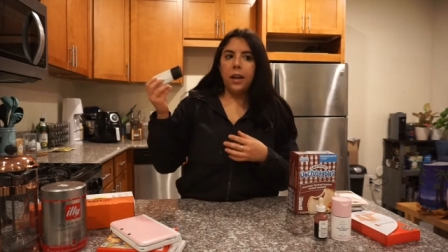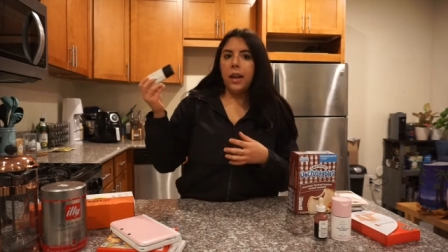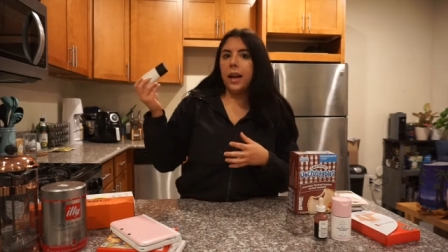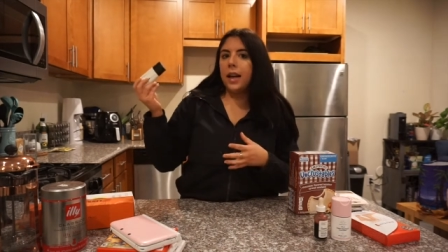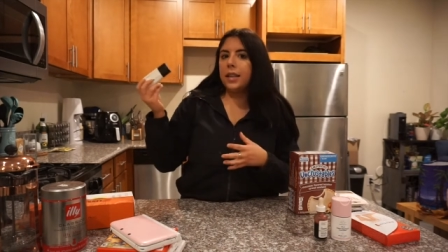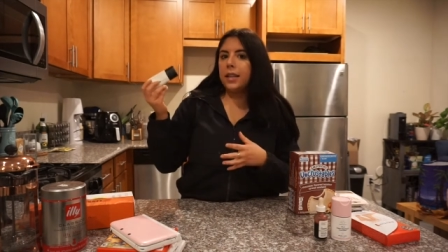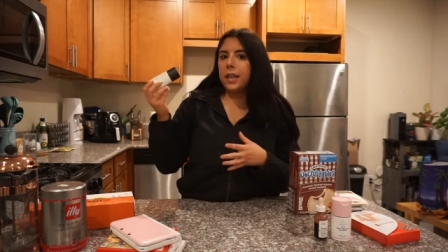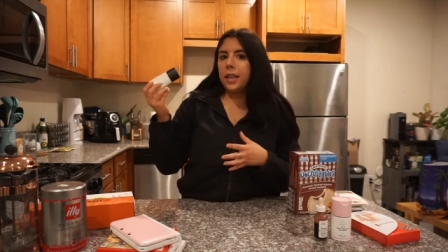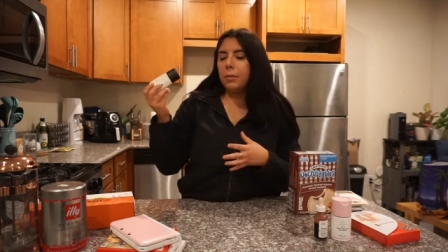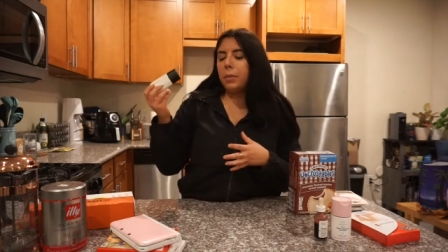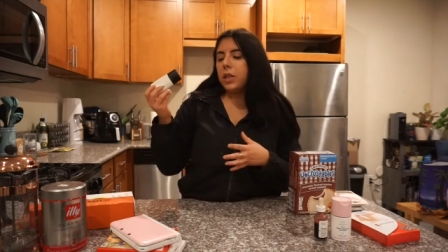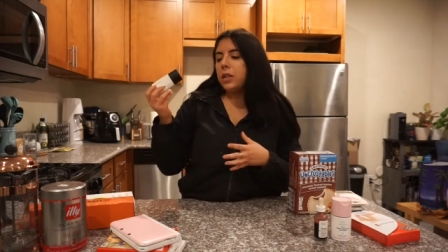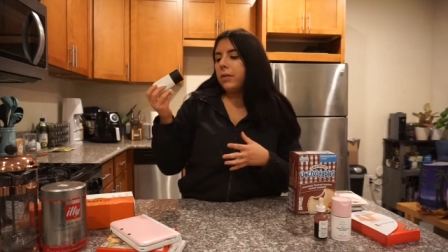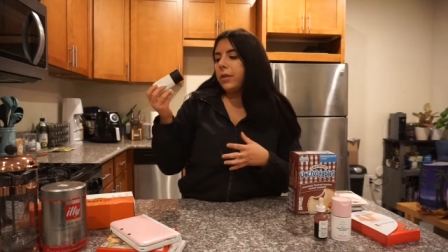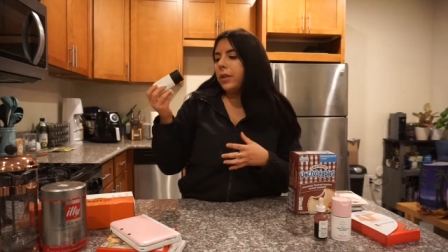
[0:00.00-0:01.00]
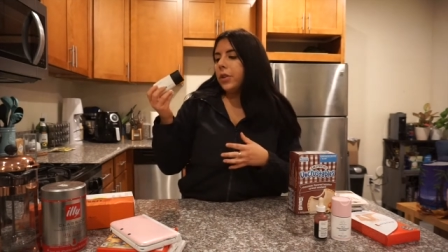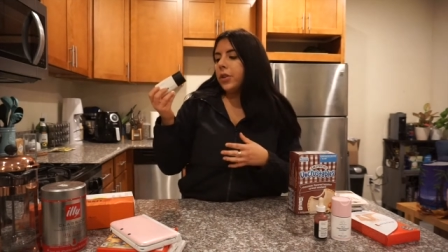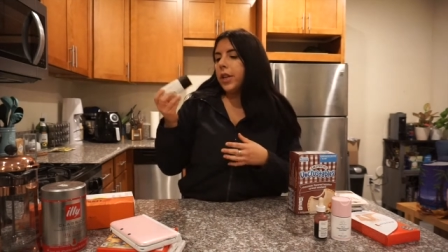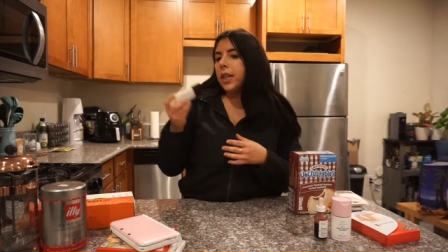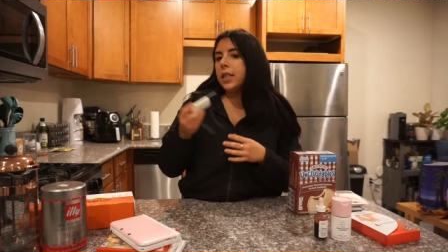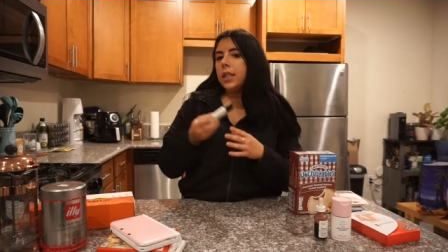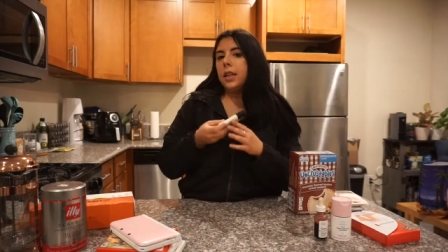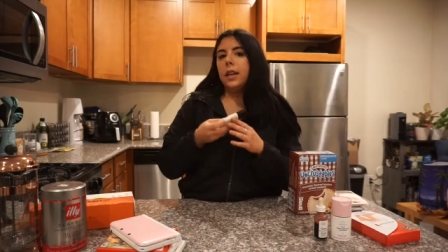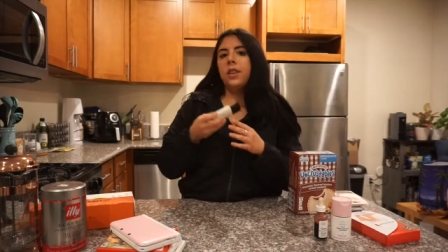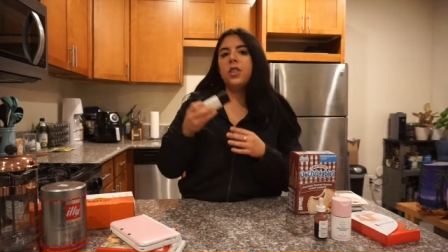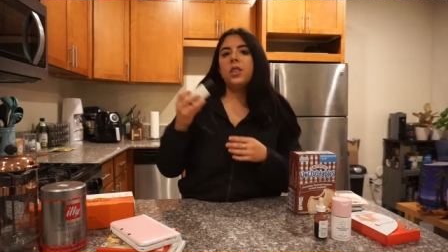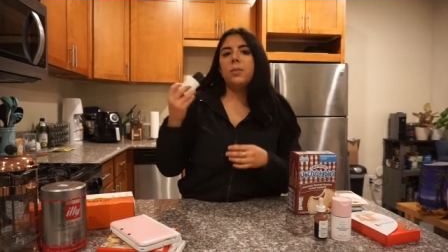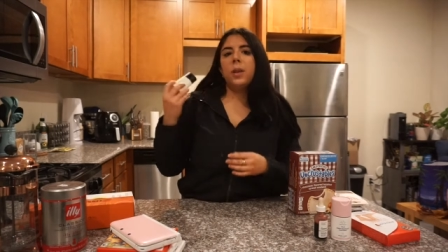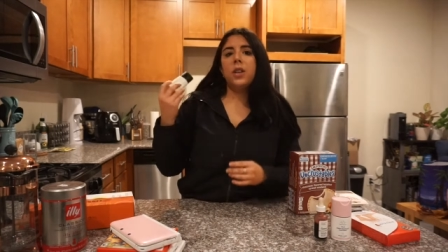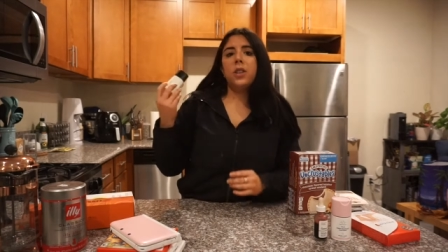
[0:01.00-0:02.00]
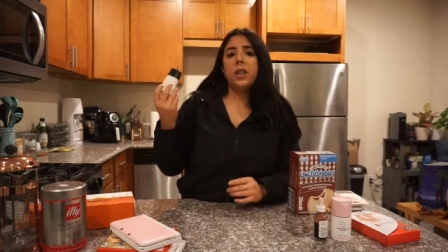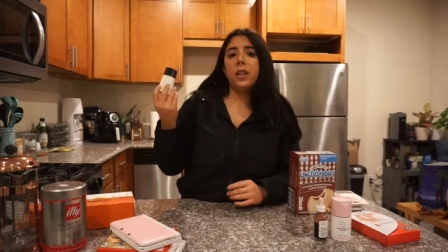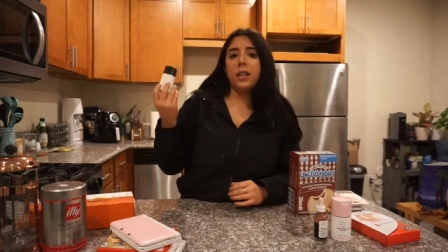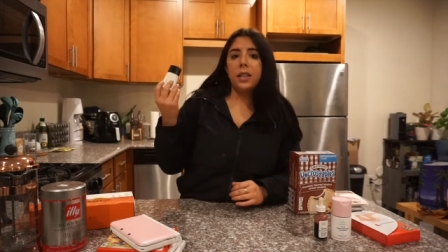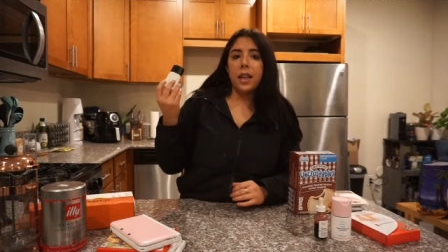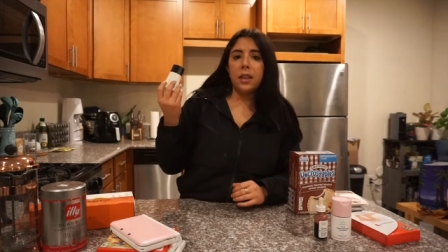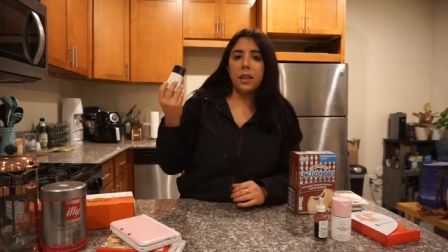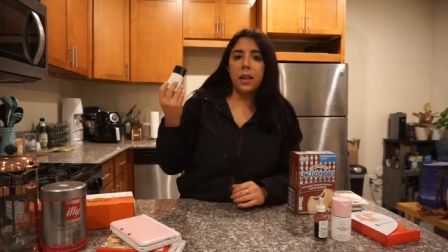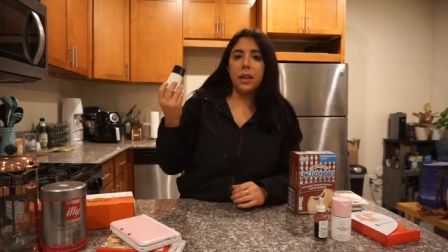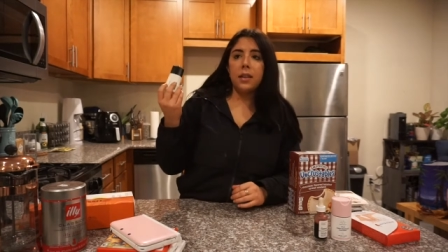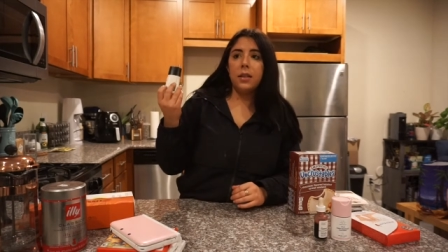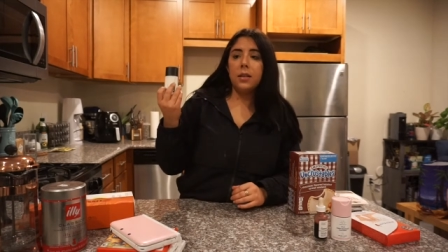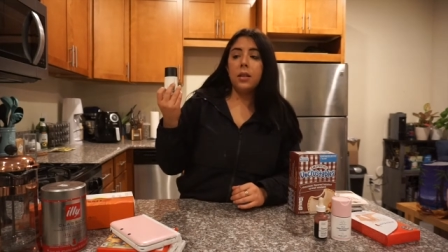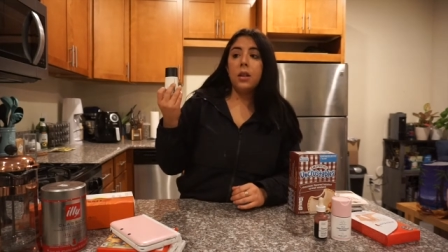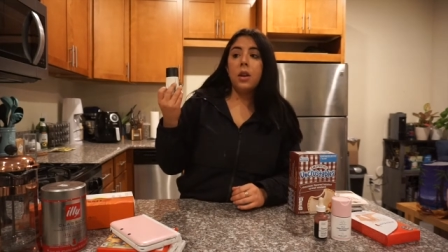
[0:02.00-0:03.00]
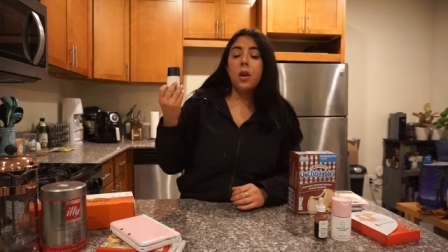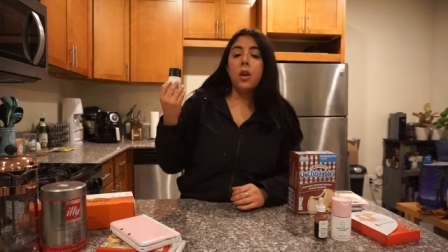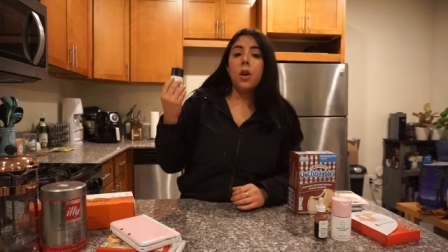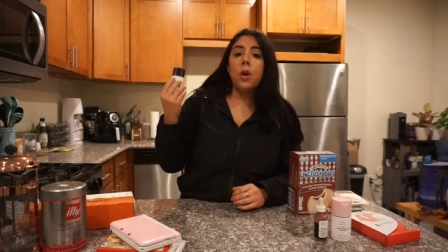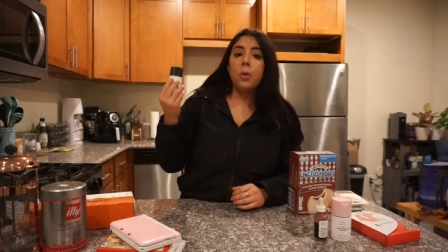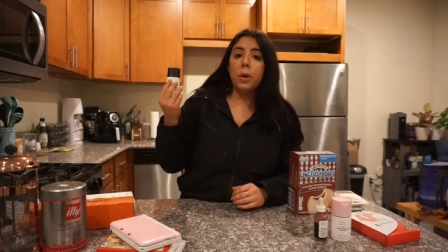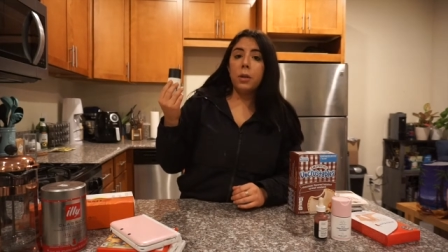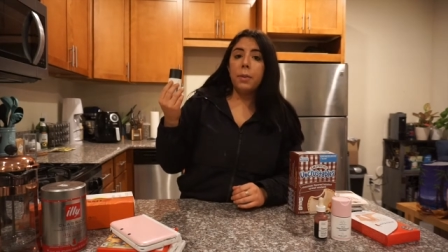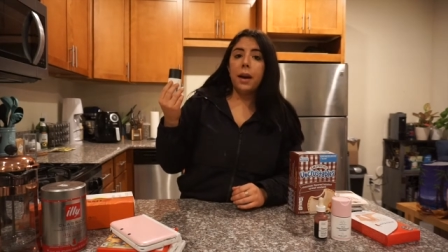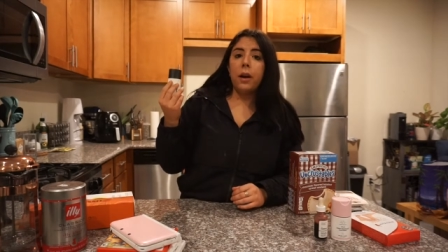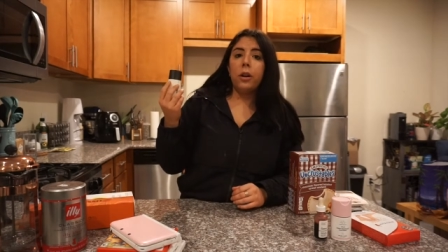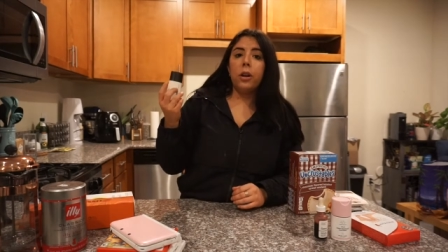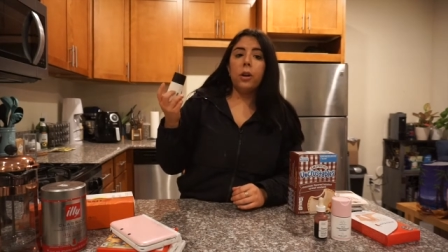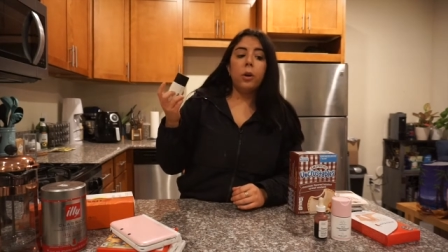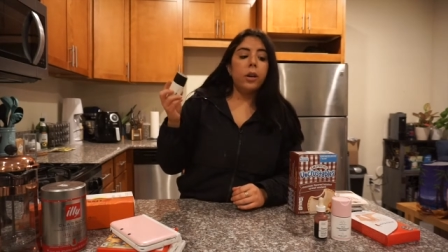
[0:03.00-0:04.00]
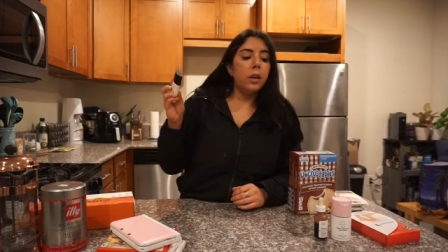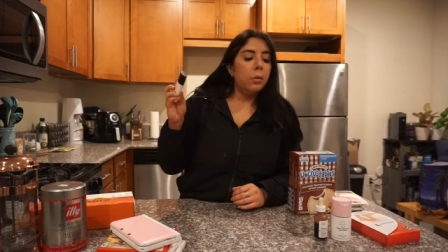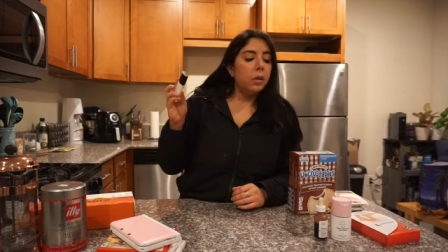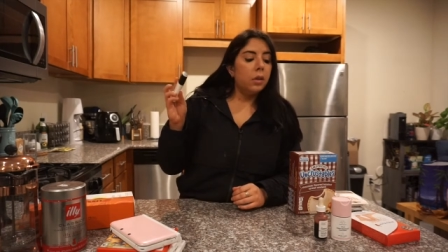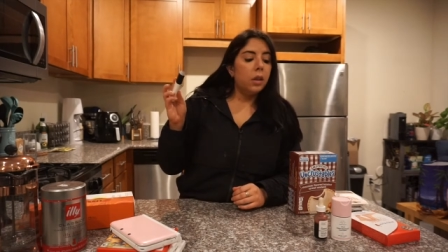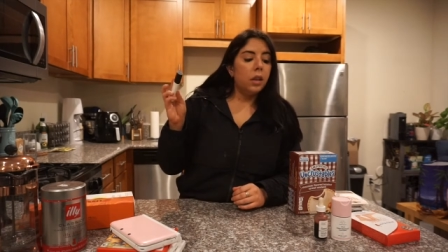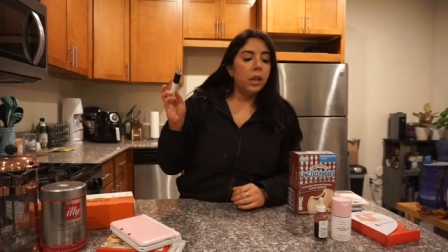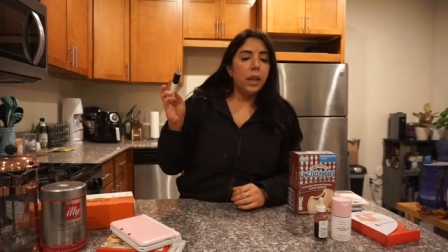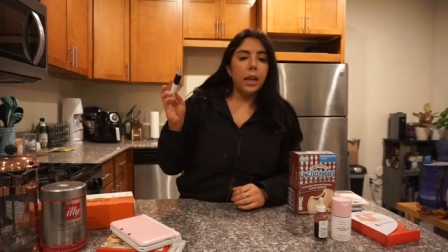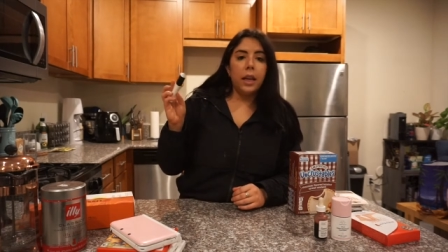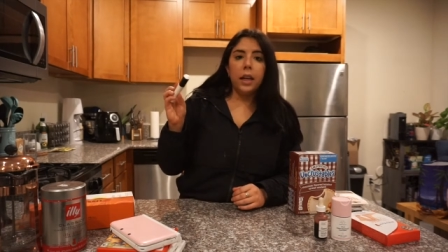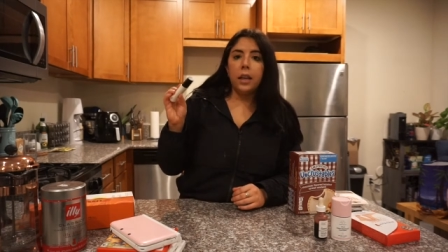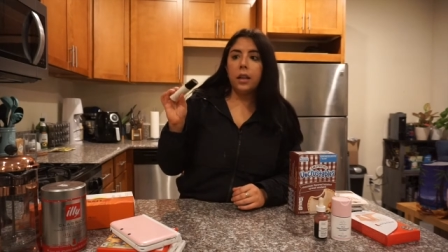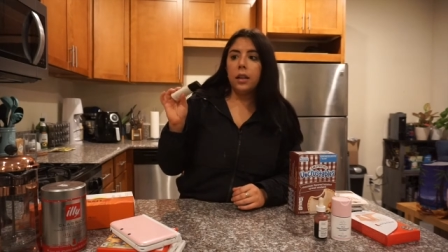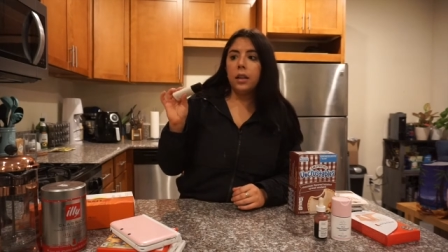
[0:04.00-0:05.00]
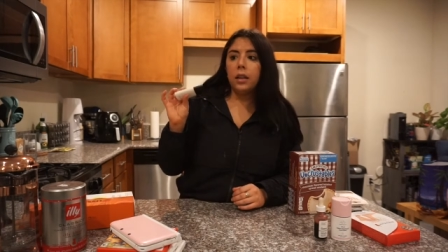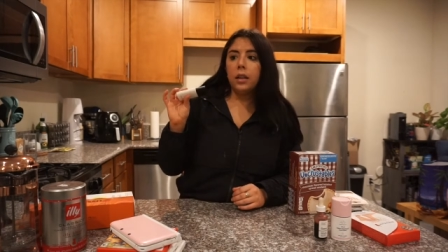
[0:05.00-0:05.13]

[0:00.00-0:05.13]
It has like a bunch of nutrients in it. Just make sure to set this with powder or you will look like